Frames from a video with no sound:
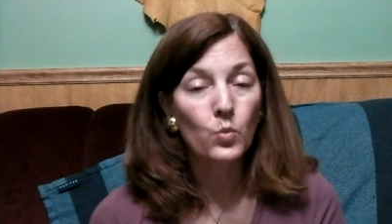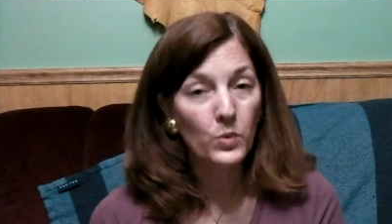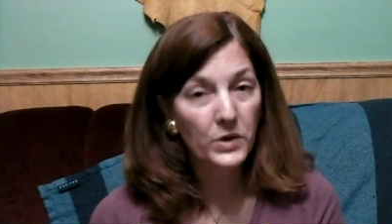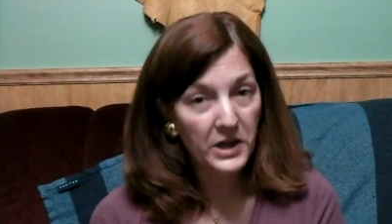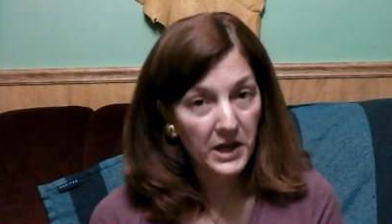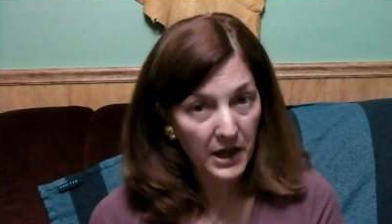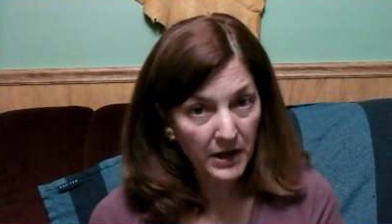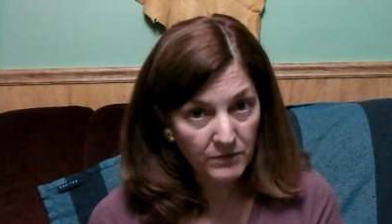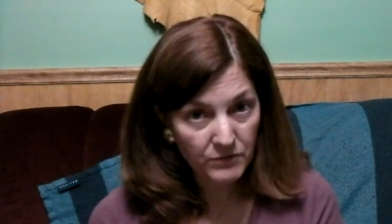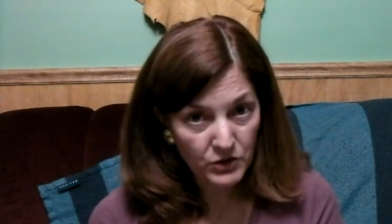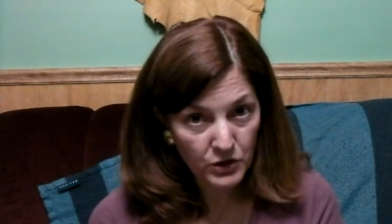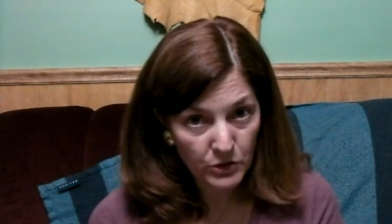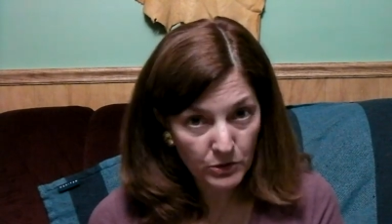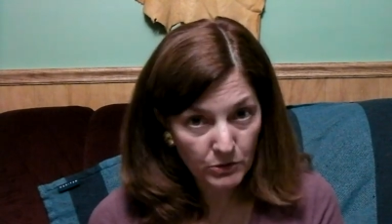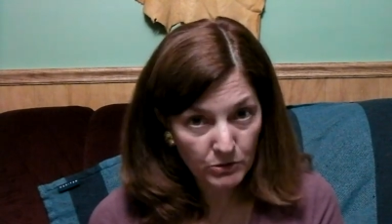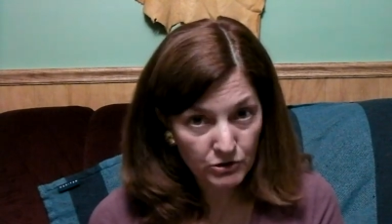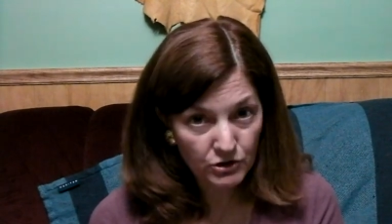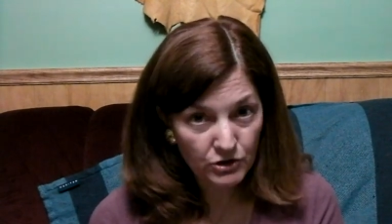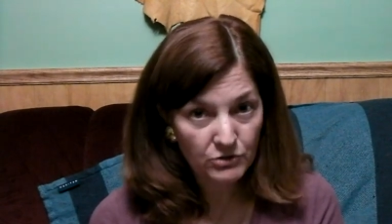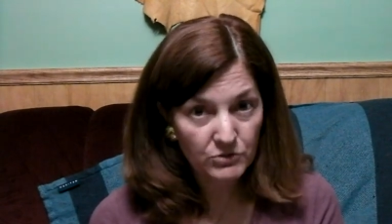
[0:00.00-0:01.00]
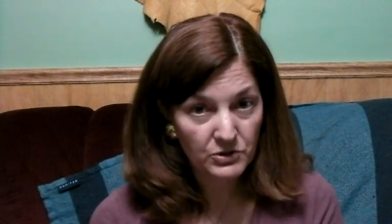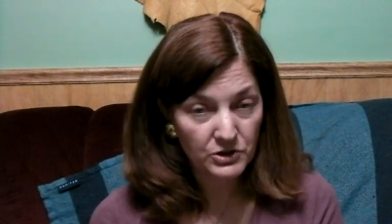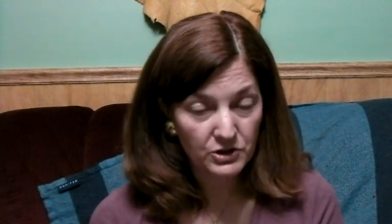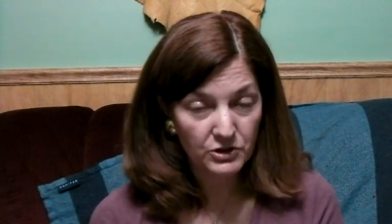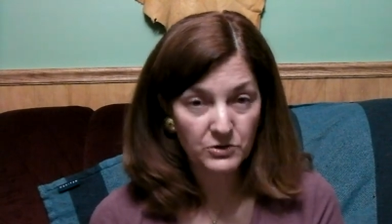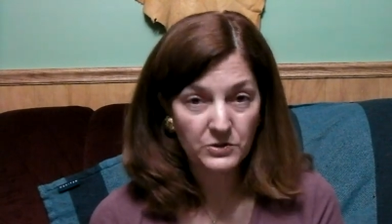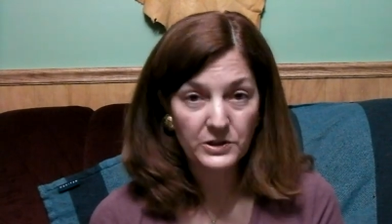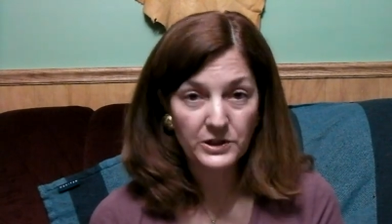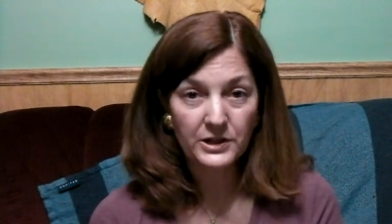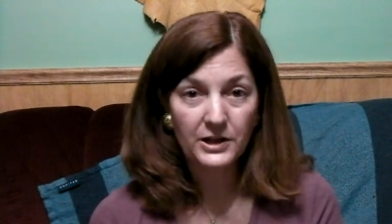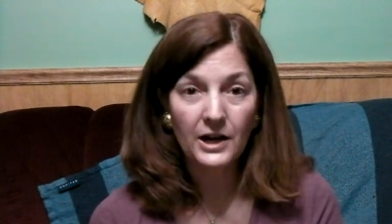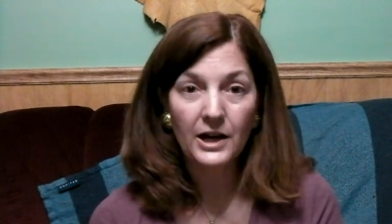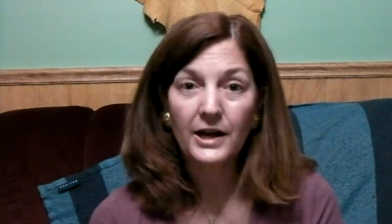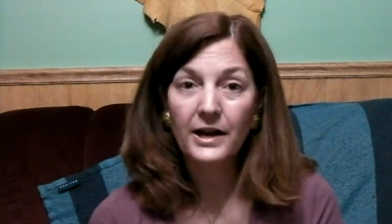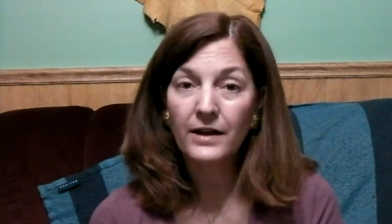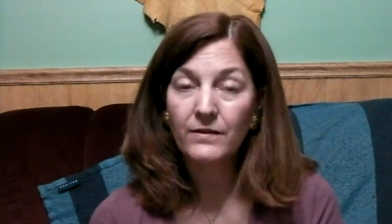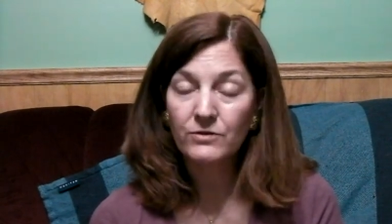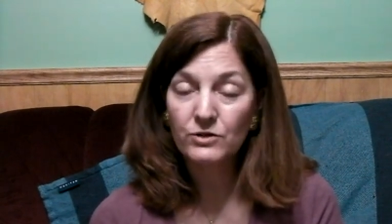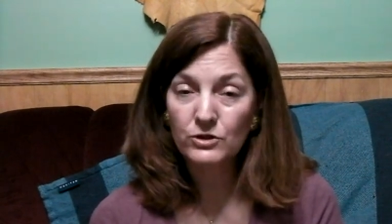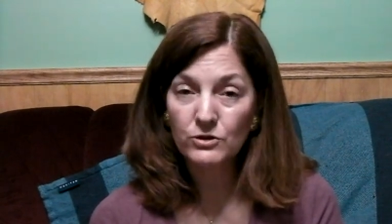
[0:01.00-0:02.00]
We have told you, Stewart and
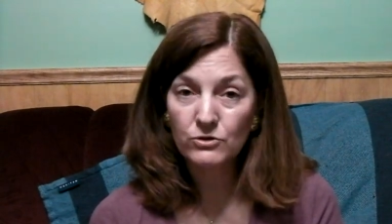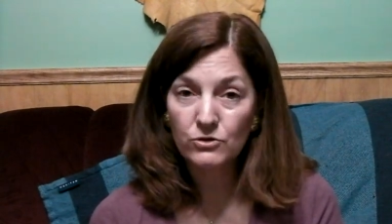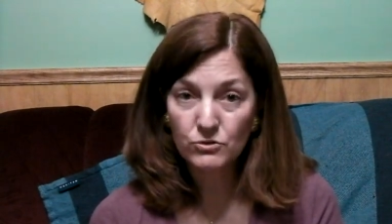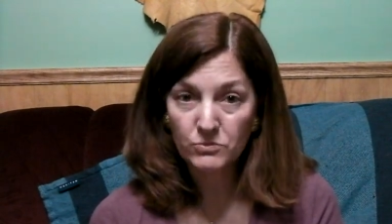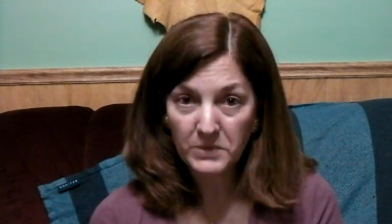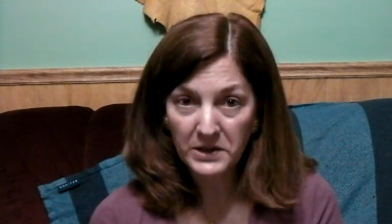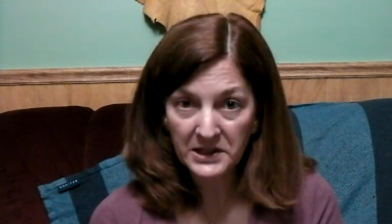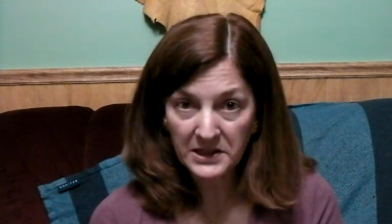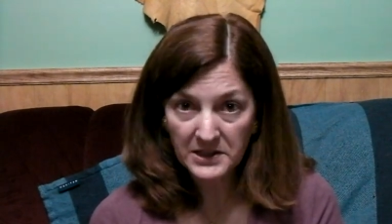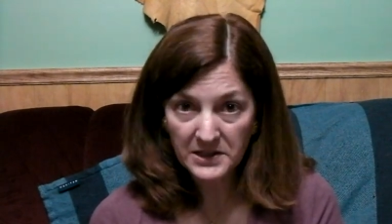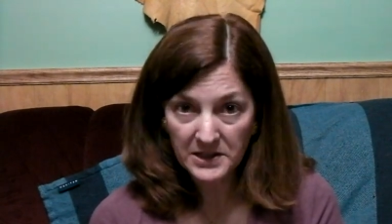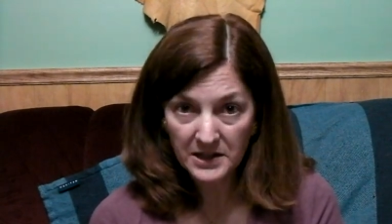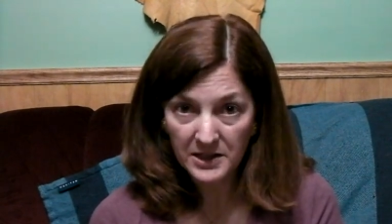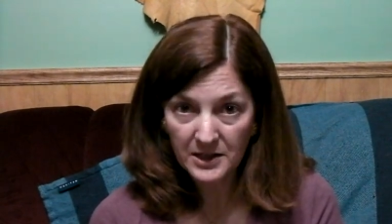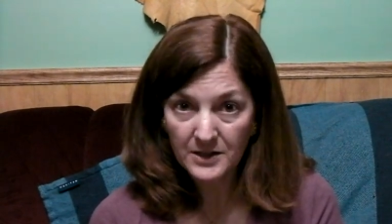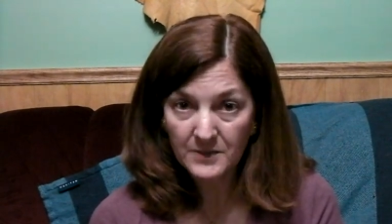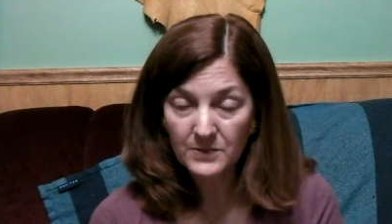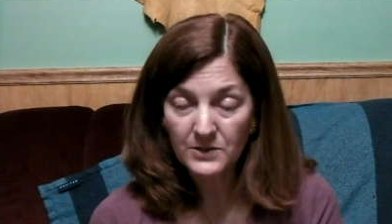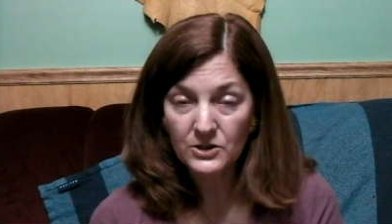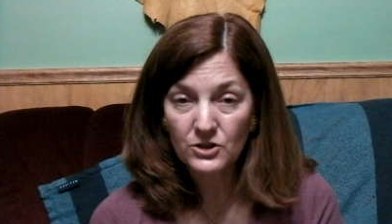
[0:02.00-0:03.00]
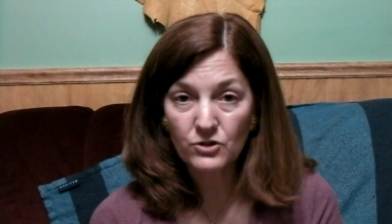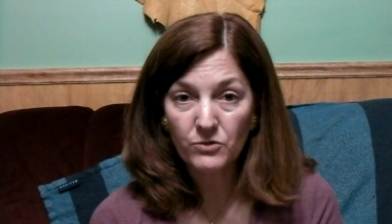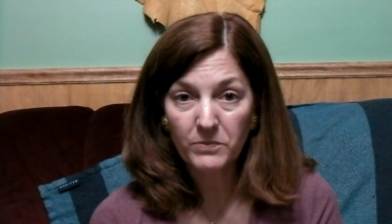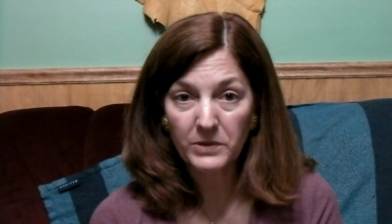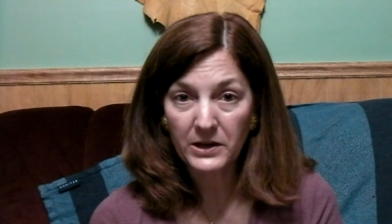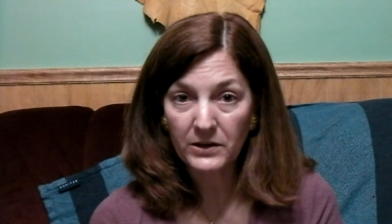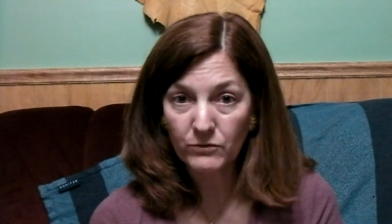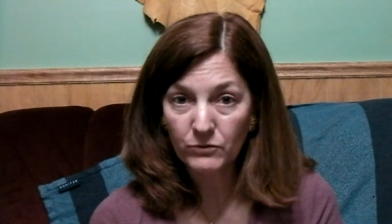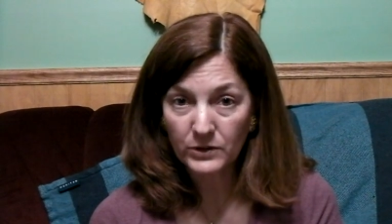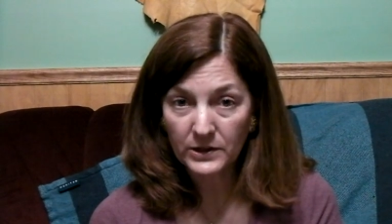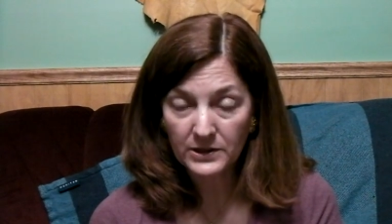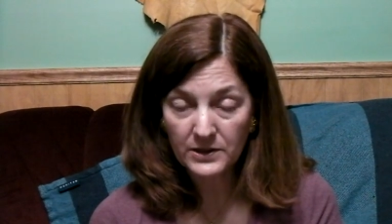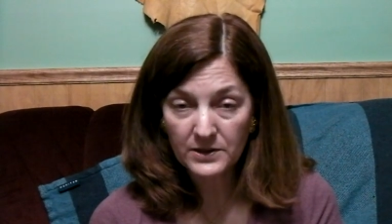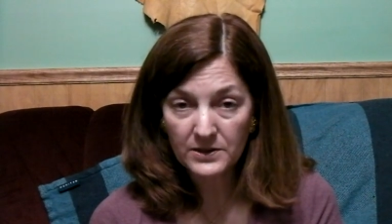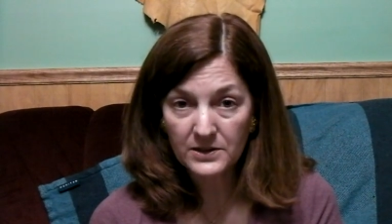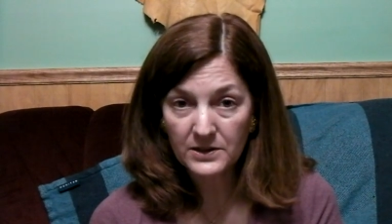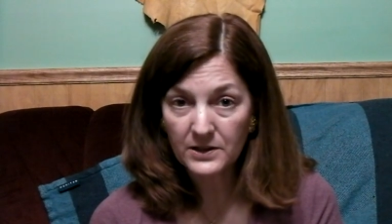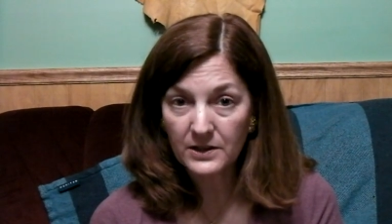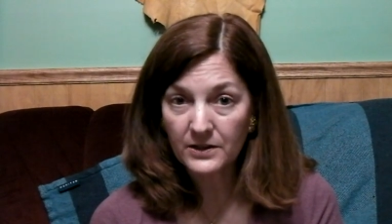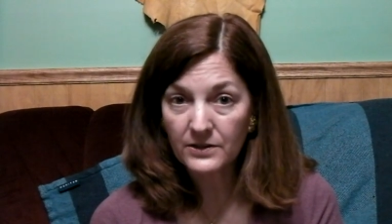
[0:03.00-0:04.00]
I have told you many times, and you may have read
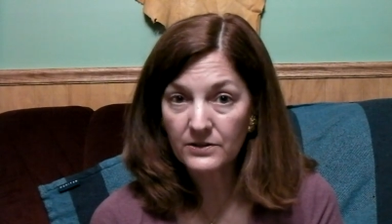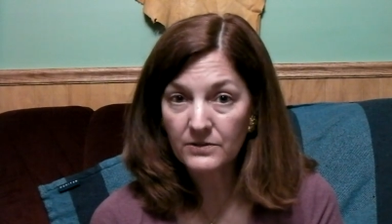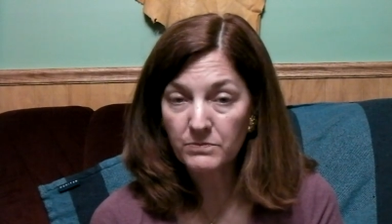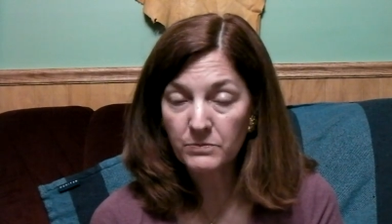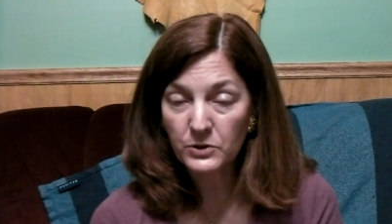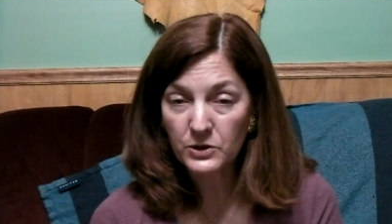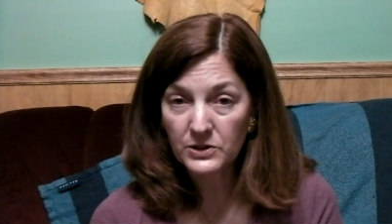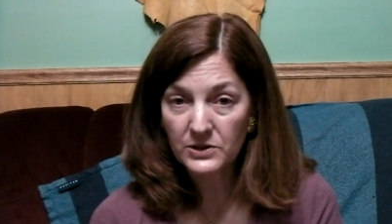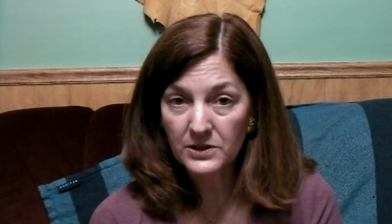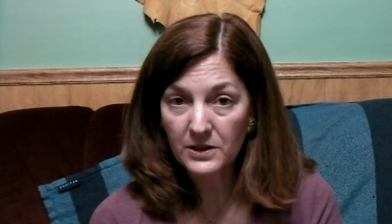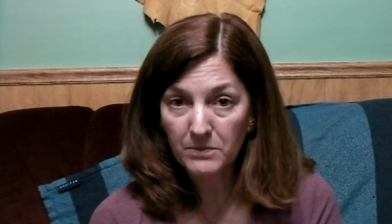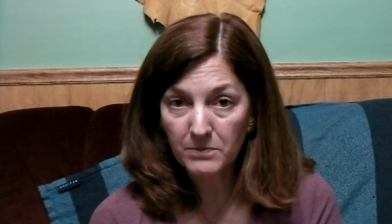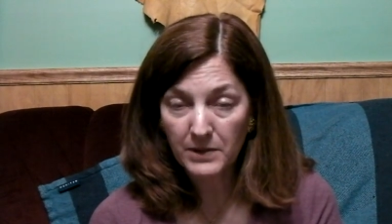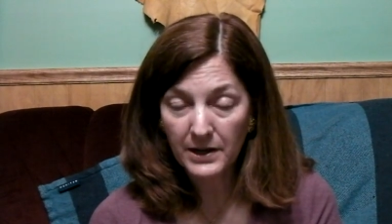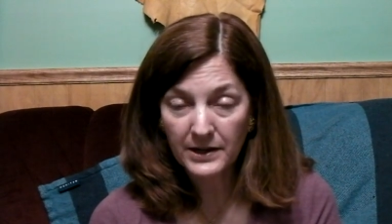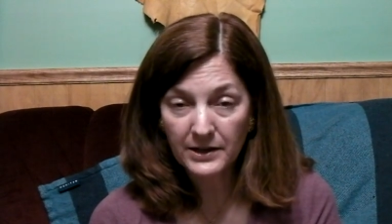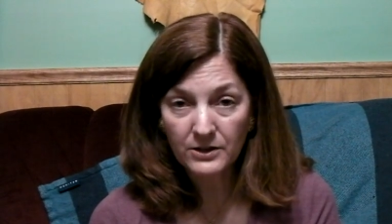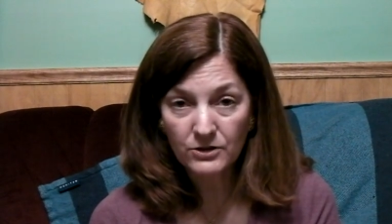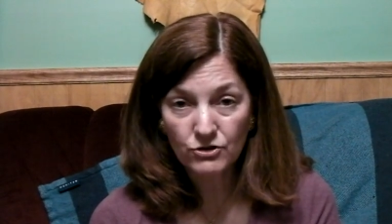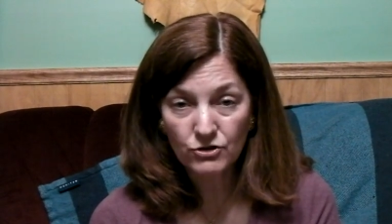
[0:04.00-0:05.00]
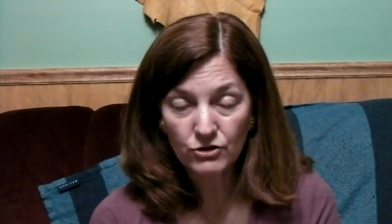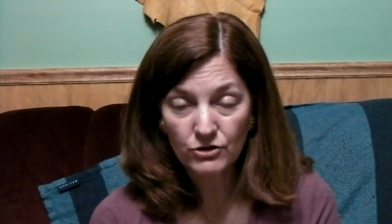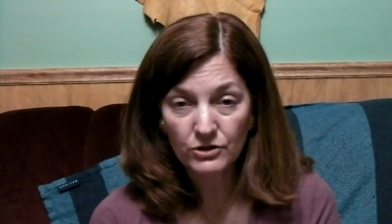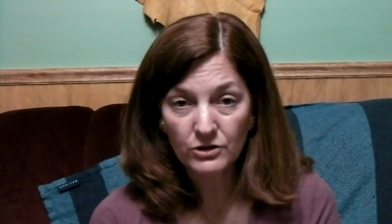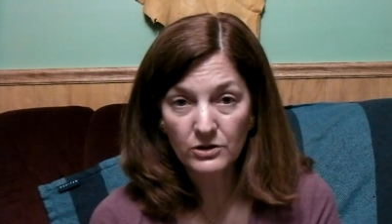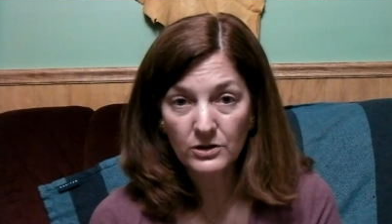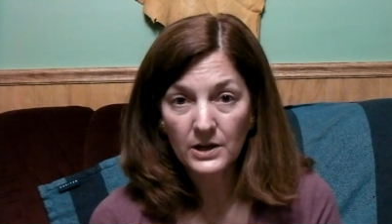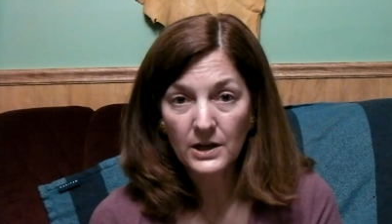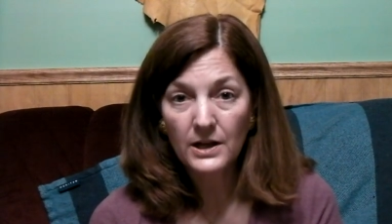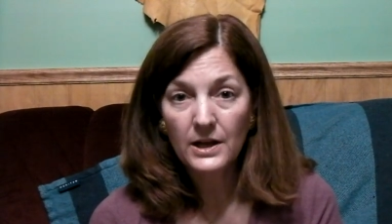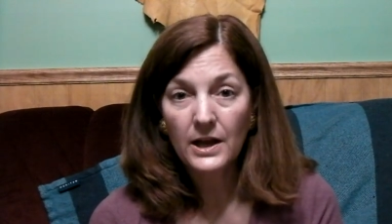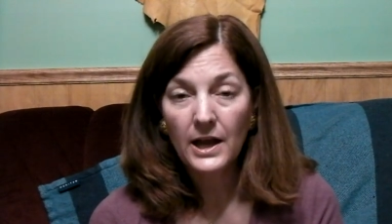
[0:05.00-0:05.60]
this in other books on mind control